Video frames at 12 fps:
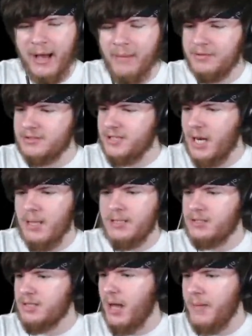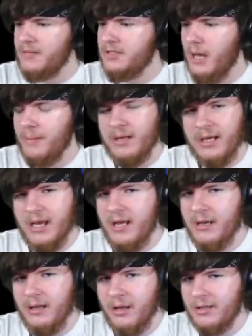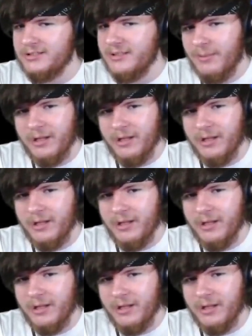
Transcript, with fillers: I've been saying this time and time again. Some of